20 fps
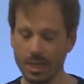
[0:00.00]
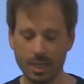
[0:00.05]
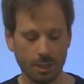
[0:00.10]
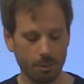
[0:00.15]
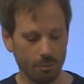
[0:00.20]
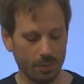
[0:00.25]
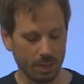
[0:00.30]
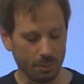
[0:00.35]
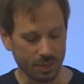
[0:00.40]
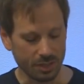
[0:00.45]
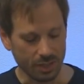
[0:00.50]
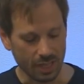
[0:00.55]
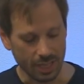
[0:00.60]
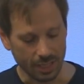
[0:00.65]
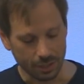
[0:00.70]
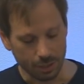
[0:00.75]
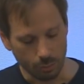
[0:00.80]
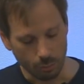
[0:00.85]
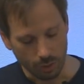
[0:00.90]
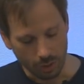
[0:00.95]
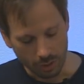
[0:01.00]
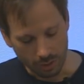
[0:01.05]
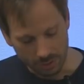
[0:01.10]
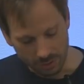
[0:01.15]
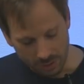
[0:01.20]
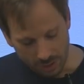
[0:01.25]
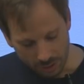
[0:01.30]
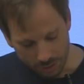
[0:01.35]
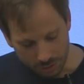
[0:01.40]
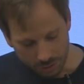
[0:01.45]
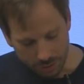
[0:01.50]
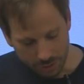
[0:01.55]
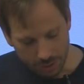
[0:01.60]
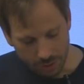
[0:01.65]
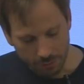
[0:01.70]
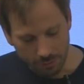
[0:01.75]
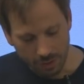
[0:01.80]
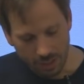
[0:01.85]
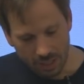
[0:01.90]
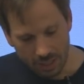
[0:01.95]
Maybe it's like you want to touch the
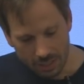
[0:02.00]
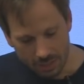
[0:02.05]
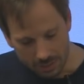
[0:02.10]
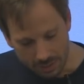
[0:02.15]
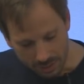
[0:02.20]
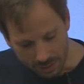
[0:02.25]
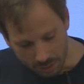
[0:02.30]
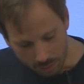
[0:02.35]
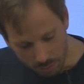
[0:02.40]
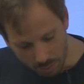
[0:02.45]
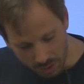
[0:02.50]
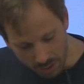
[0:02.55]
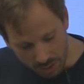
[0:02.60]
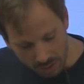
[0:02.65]
device, and, you,